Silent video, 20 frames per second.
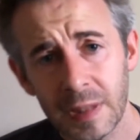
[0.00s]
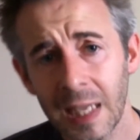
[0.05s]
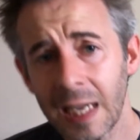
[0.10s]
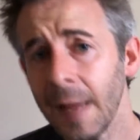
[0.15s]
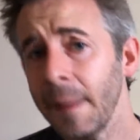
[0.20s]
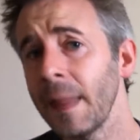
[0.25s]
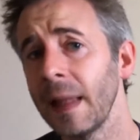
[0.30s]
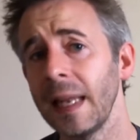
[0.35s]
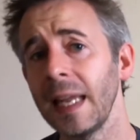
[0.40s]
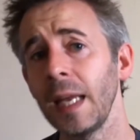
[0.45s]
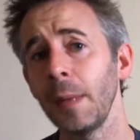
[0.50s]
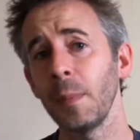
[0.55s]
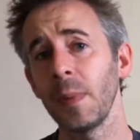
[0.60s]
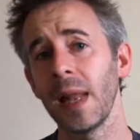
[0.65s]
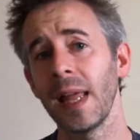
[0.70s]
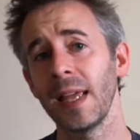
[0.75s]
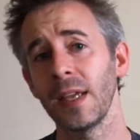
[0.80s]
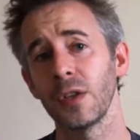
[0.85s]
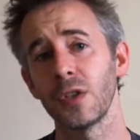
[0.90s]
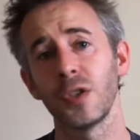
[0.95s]
in the lead
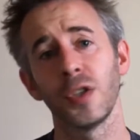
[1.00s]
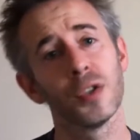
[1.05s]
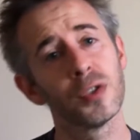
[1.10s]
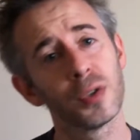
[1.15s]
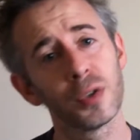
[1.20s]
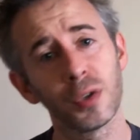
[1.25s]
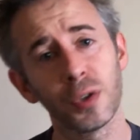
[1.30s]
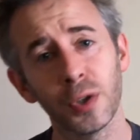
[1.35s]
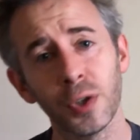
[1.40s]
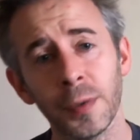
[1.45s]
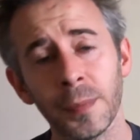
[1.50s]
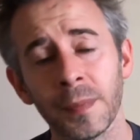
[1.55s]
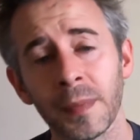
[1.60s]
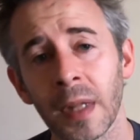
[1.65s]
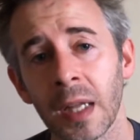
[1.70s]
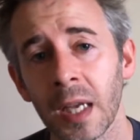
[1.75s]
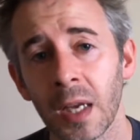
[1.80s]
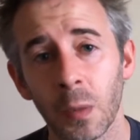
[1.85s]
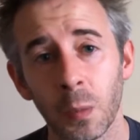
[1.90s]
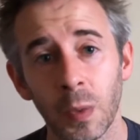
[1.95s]
playing Shizuku.
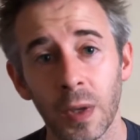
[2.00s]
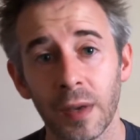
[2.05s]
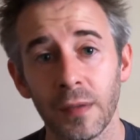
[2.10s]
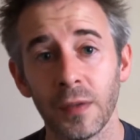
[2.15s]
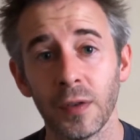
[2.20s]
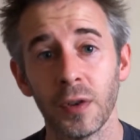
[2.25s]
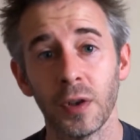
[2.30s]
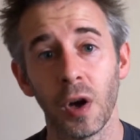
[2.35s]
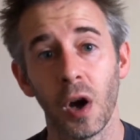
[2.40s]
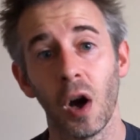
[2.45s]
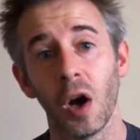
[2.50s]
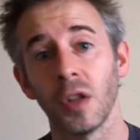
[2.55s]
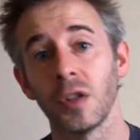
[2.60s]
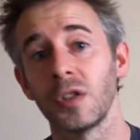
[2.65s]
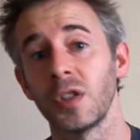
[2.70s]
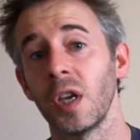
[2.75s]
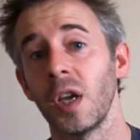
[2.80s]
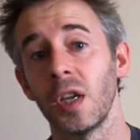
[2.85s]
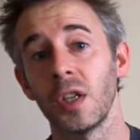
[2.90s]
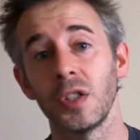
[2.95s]
We've
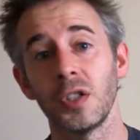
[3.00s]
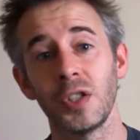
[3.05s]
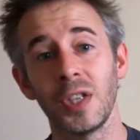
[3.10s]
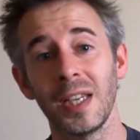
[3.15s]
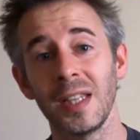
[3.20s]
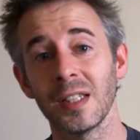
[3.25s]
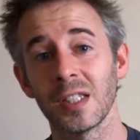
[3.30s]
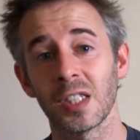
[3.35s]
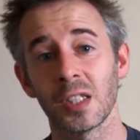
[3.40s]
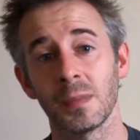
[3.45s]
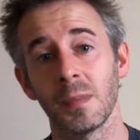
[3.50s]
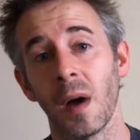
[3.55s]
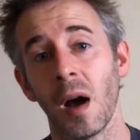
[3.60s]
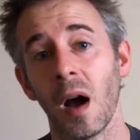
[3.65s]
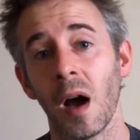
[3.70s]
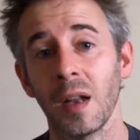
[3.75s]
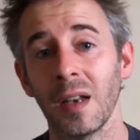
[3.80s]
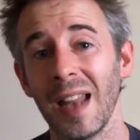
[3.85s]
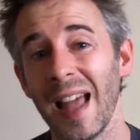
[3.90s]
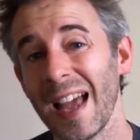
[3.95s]
got Jean
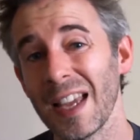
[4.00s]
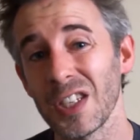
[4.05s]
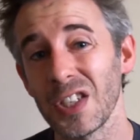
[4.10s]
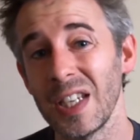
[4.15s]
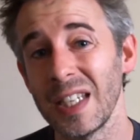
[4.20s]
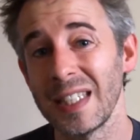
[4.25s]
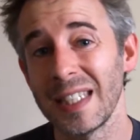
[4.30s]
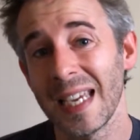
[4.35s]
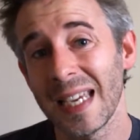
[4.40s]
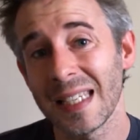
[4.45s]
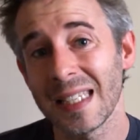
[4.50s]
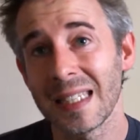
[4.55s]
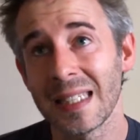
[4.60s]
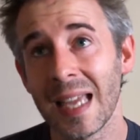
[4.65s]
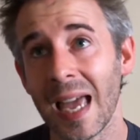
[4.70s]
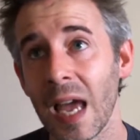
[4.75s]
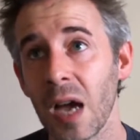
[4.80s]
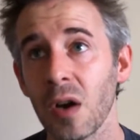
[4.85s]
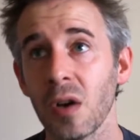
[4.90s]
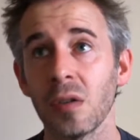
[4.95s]
Smart, Ashley
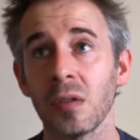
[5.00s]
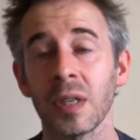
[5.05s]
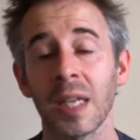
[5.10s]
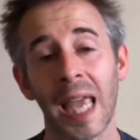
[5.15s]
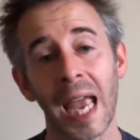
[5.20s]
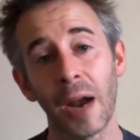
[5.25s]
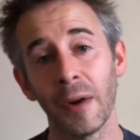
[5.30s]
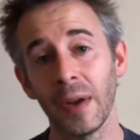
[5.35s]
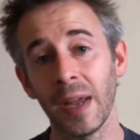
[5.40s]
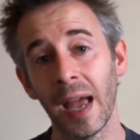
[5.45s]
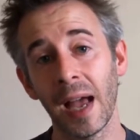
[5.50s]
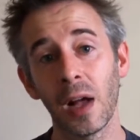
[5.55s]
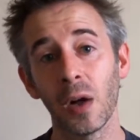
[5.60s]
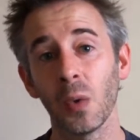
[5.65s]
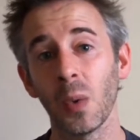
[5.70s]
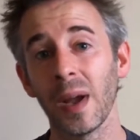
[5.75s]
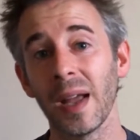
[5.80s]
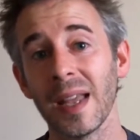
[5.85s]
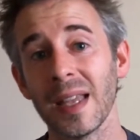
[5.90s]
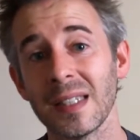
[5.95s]
Tisdale, Carrie
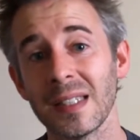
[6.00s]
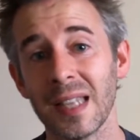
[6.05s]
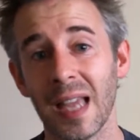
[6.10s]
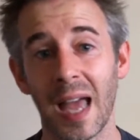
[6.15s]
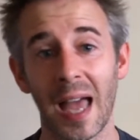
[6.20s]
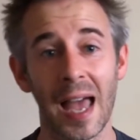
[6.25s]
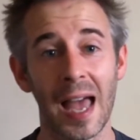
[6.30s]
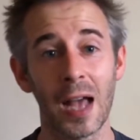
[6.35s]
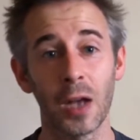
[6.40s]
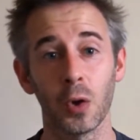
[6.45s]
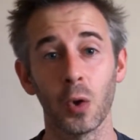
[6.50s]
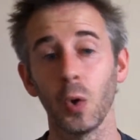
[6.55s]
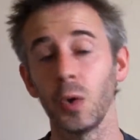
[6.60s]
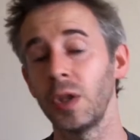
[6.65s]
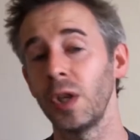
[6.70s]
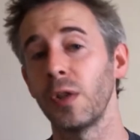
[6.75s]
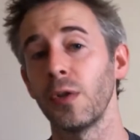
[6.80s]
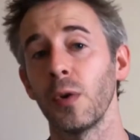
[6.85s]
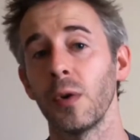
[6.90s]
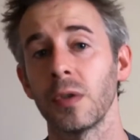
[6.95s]
Elwes,
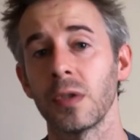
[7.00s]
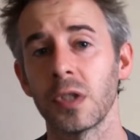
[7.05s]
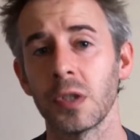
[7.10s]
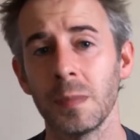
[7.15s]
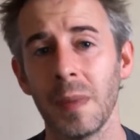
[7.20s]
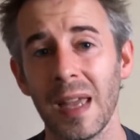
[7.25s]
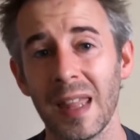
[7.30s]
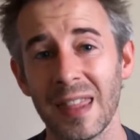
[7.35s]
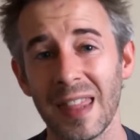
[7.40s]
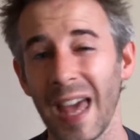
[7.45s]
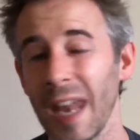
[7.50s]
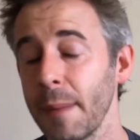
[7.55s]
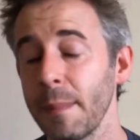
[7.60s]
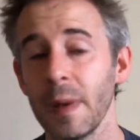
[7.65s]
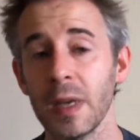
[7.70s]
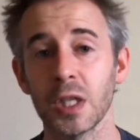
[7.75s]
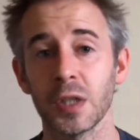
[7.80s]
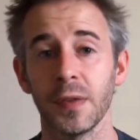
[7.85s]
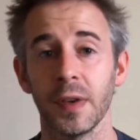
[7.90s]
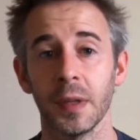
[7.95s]
Courtney Thorne-Smith, and a
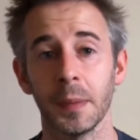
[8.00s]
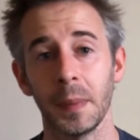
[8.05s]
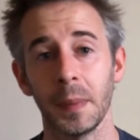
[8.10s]
bunch of other